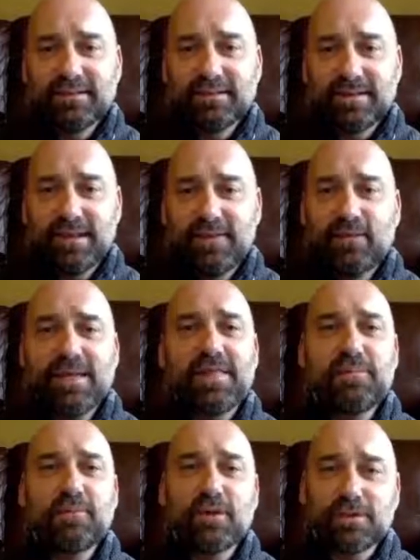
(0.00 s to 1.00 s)
Think of all the
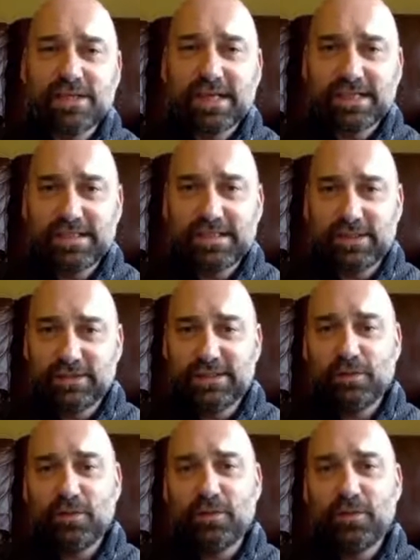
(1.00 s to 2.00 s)
other projects that you
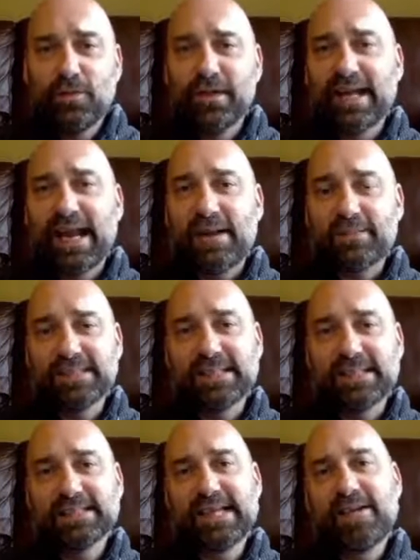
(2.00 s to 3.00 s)
said awful and calamity
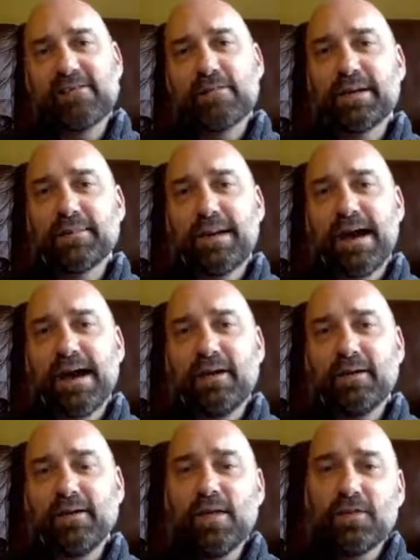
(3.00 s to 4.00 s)
and terrible about,